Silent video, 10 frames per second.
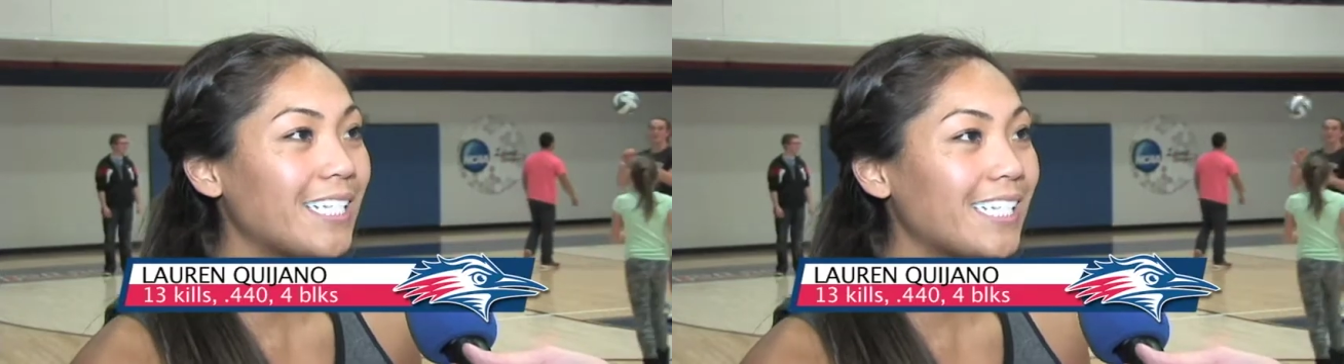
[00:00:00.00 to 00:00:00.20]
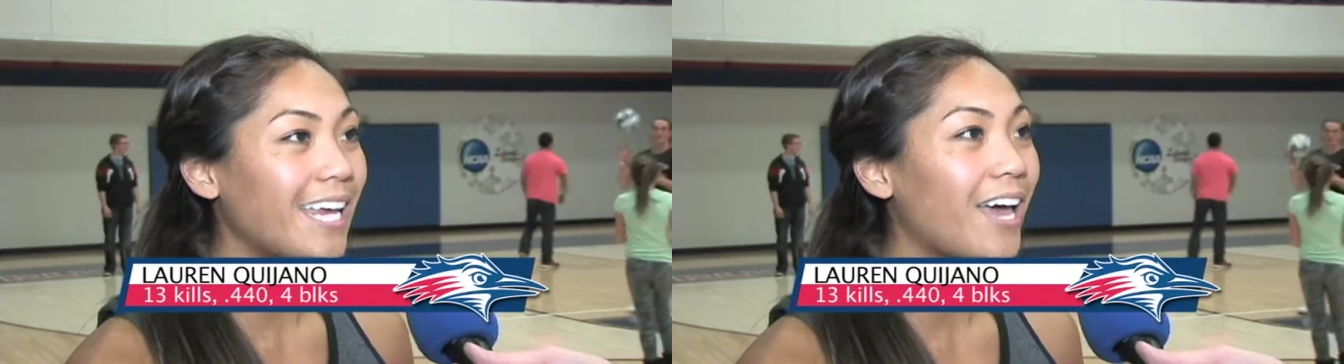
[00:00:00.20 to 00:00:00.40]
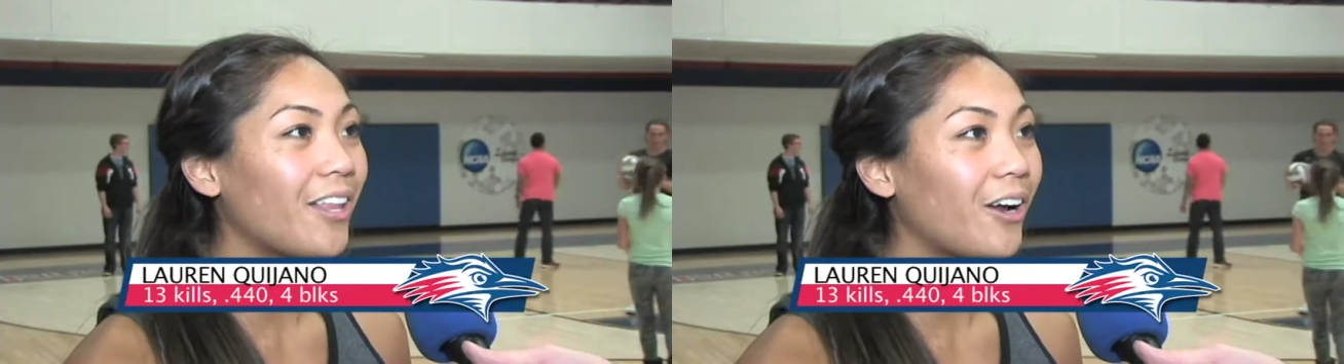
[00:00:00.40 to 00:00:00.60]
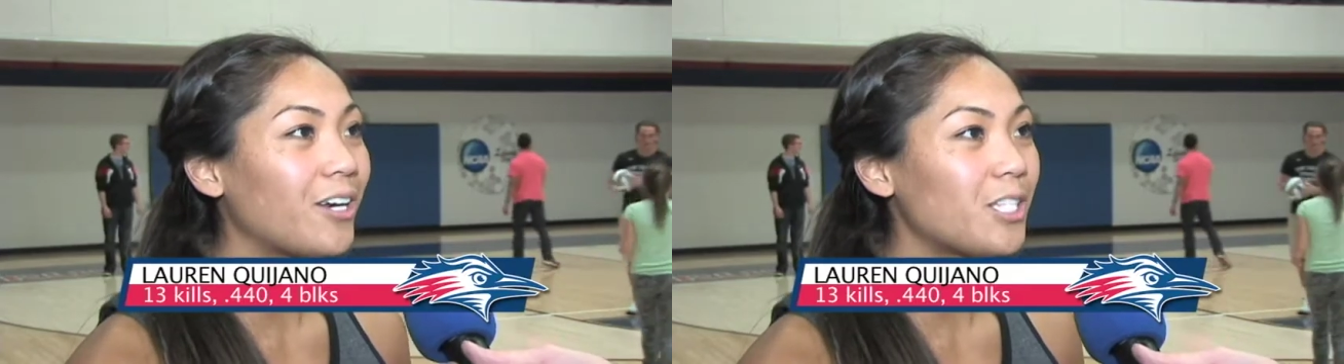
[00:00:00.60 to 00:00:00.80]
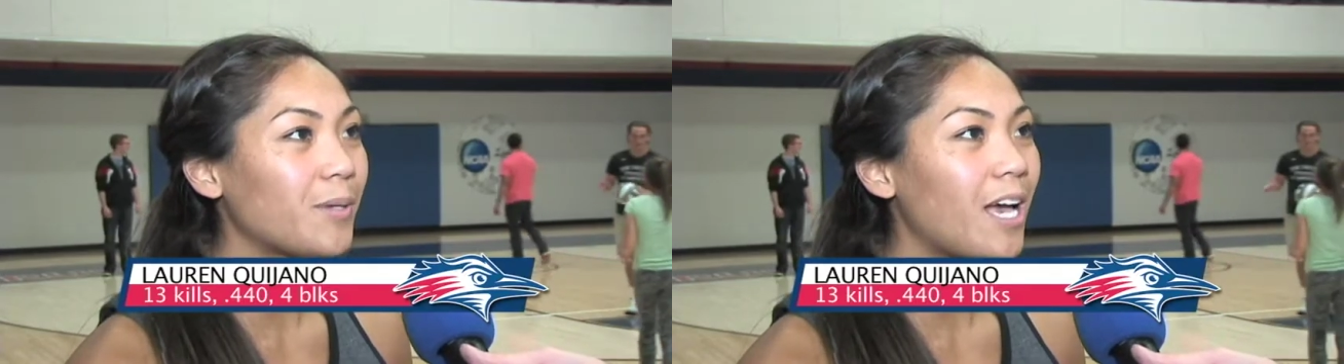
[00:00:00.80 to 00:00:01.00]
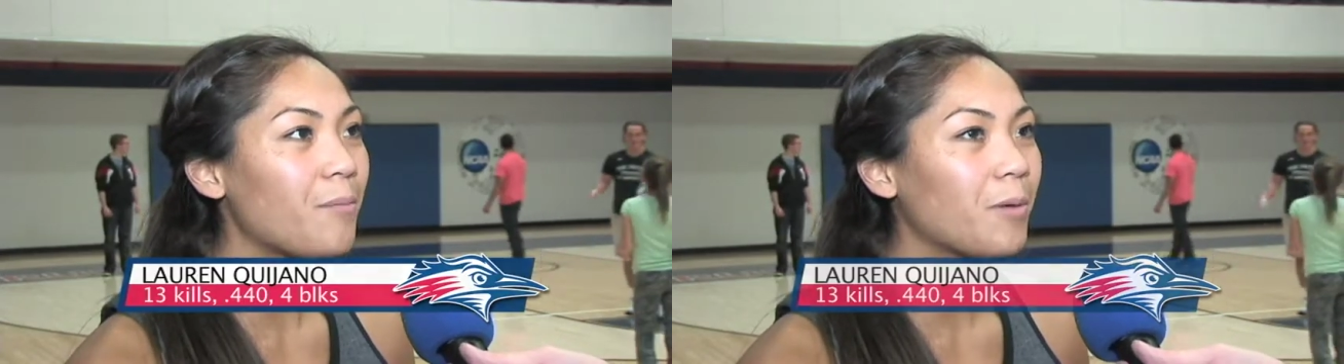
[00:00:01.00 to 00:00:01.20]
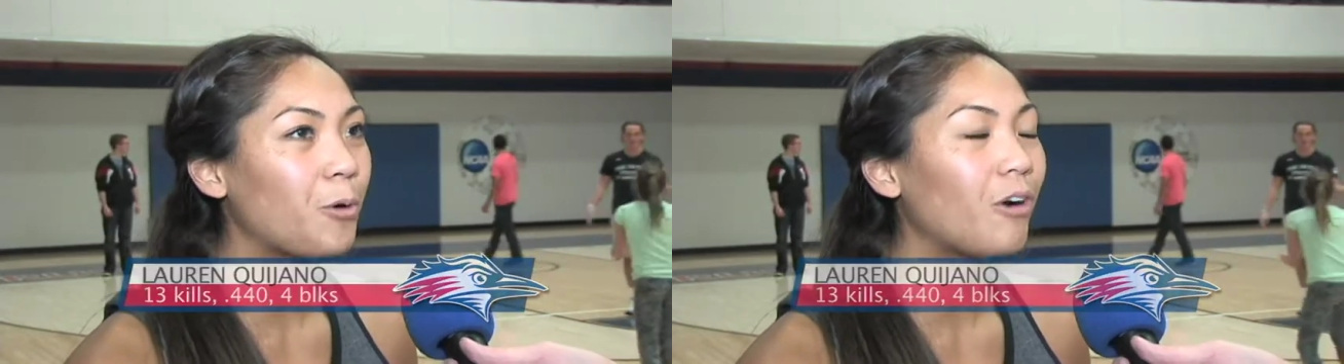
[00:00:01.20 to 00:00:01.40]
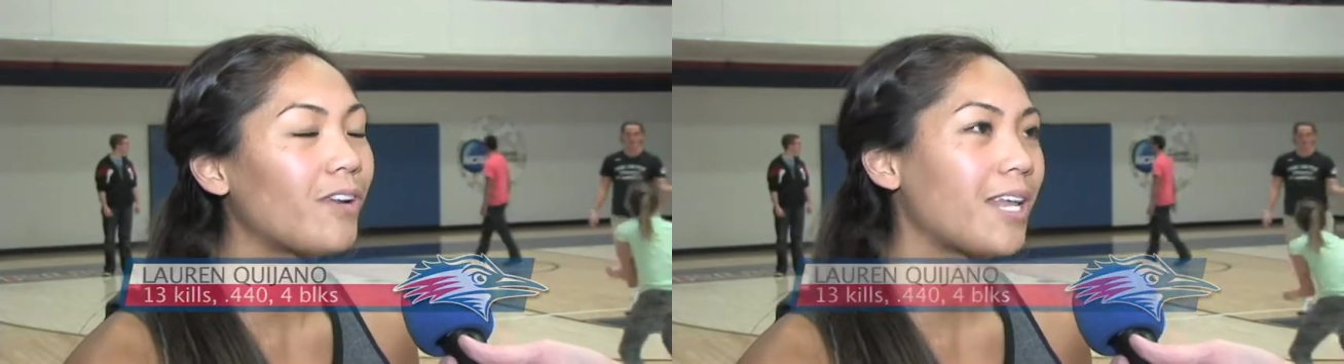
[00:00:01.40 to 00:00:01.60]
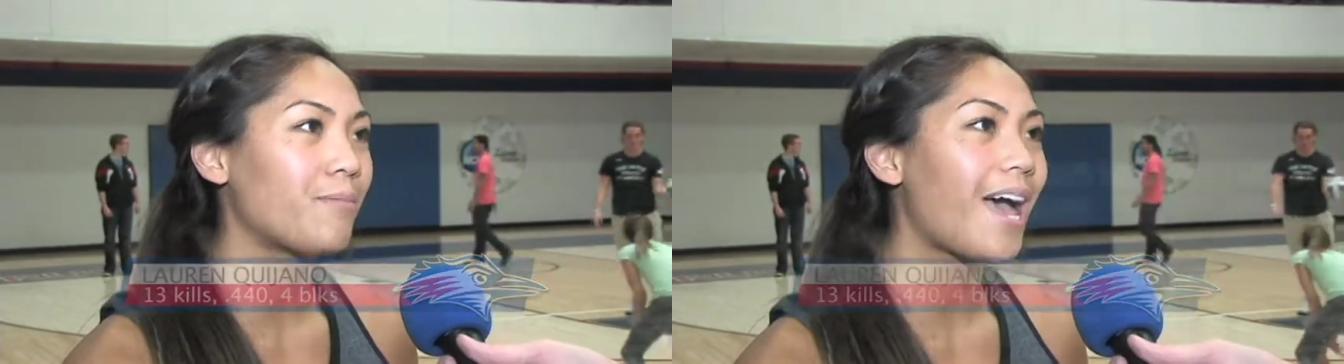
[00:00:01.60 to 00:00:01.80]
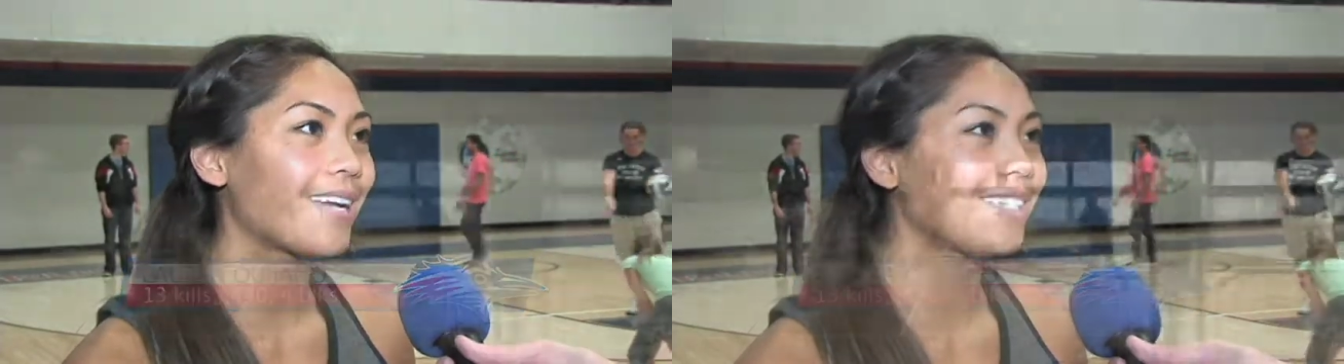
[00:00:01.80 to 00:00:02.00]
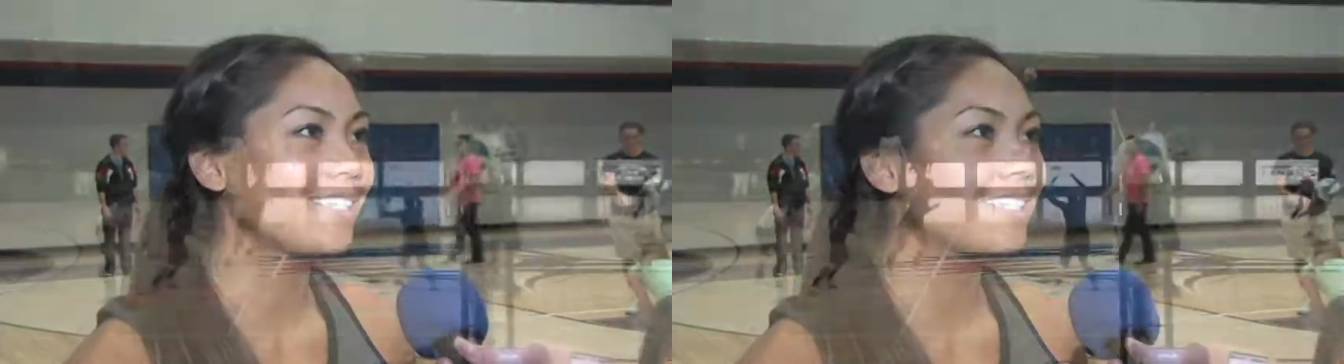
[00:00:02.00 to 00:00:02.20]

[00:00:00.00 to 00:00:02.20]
together and just becoming more of an impacted